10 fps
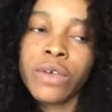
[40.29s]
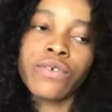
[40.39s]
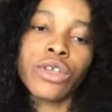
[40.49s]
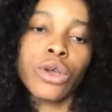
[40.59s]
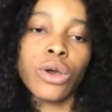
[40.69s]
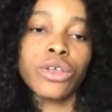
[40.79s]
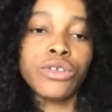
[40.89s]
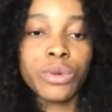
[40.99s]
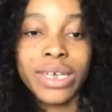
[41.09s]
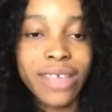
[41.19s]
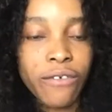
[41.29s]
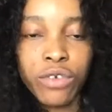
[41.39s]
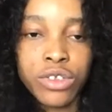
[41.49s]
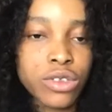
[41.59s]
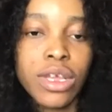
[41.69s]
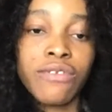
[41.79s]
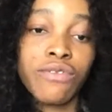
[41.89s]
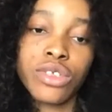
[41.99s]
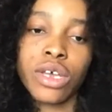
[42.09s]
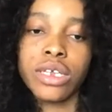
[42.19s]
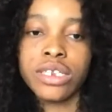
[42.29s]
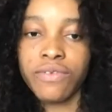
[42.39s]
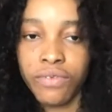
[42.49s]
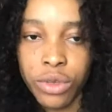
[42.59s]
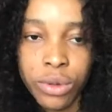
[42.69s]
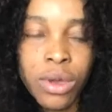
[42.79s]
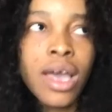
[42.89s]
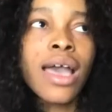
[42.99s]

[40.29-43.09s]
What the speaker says: for your US F1 student visa interview.